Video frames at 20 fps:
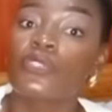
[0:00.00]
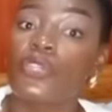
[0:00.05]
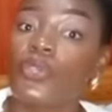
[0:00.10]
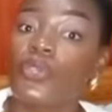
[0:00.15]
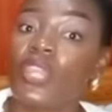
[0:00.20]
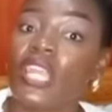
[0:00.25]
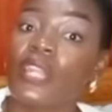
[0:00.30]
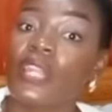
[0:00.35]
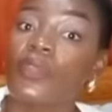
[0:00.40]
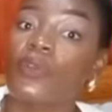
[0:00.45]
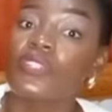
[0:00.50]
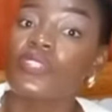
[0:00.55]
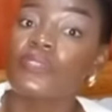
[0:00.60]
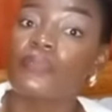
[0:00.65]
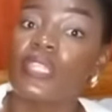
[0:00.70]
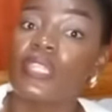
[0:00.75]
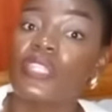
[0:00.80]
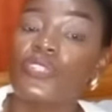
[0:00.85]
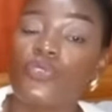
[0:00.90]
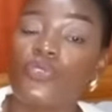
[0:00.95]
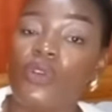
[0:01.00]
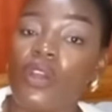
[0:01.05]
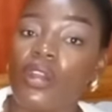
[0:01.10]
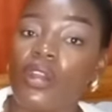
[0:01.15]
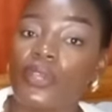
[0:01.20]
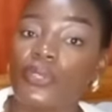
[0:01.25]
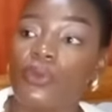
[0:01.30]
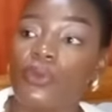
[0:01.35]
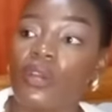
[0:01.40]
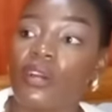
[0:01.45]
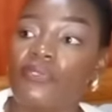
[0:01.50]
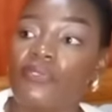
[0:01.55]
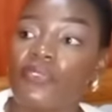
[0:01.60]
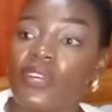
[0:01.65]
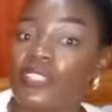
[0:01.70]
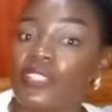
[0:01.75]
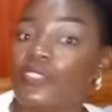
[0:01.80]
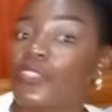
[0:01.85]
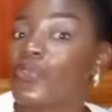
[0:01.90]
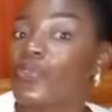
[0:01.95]
So you cannot meet your
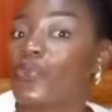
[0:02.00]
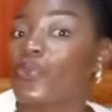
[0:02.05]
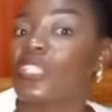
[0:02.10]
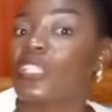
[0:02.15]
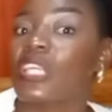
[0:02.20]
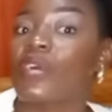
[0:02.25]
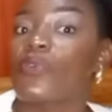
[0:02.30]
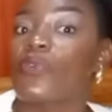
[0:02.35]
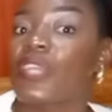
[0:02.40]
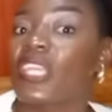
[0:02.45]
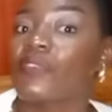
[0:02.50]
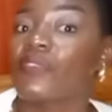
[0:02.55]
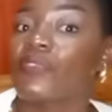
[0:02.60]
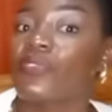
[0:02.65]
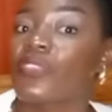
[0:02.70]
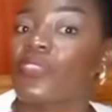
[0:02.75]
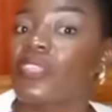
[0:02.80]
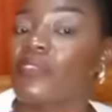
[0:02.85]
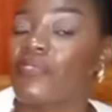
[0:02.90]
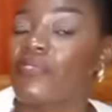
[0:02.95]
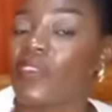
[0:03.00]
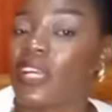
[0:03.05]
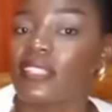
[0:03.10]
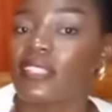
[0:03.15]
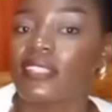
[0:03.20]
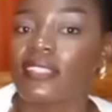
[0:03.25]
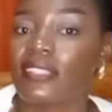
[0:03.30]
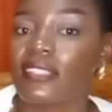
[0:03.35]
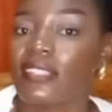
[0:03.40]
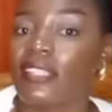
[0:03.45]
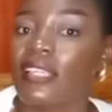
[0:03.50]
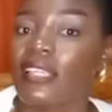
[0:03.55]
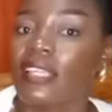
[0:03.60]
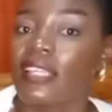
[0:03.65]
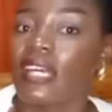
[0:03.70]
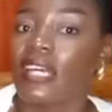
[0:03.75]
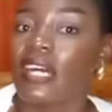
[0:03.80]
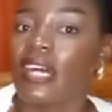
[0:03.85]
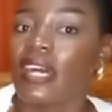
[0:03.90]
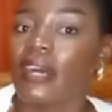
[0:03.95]
first recruiter who gave you the first
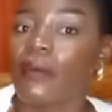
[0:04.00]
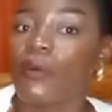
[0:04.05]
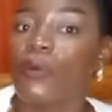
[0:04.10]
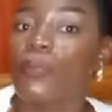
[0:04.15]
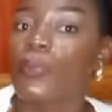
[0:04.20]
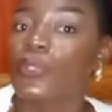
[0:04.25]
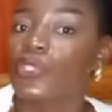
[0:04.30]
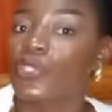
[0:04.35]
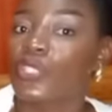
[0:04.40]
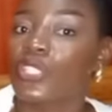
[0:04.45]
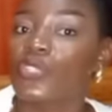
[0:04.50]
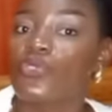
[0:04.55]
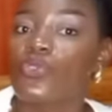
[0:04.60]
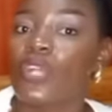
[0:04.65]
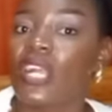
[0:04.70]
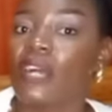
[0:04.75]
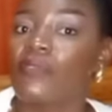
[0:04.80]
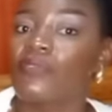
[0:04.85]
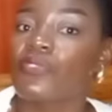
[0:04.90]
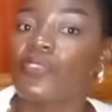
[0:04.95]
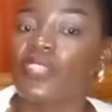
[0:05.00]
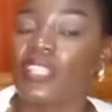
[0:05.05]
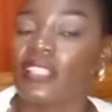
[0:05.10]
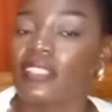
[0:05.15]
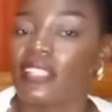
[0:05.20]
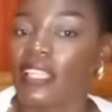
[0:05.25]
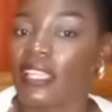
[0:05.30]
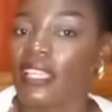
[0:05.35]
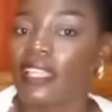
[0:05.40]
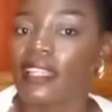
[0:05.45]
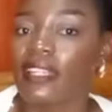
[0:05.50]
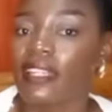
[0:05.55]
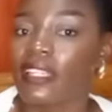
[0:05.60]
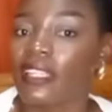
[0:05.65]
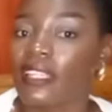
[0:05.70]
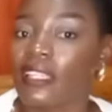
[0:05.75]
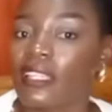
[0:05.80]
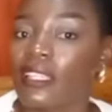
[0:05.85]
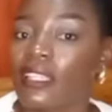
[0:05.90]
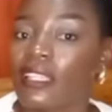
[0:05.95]
opportunity to come for the second
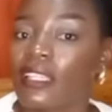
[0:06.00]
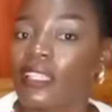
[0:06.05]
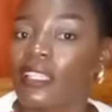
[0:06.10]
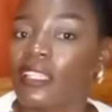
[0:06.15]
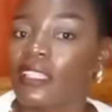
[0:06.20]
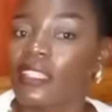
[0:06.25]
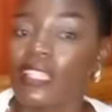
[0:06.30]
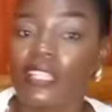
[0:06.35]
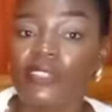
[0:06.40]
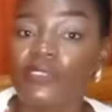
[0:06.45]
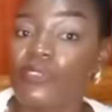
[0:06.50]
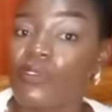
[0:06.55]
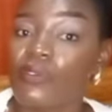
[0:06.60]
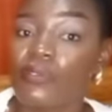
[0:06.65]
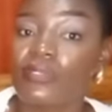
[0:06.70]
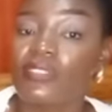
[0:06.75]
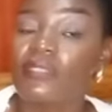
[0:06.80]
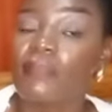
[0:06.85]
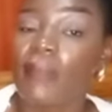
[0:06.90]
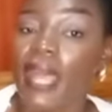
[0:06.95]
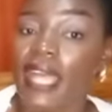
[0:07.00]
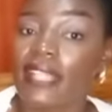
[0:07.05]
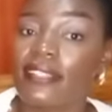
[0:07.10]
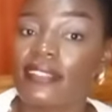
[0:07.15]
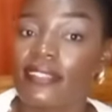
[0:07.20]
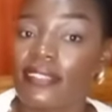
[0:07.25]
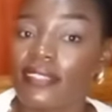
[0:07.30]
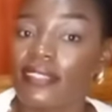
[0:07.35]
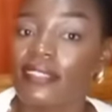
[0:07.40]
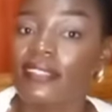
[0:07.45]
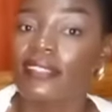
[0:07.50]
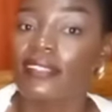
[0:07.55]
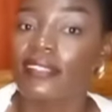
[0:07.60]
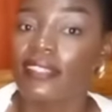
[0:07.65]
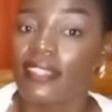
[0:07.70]
day. They're so smart.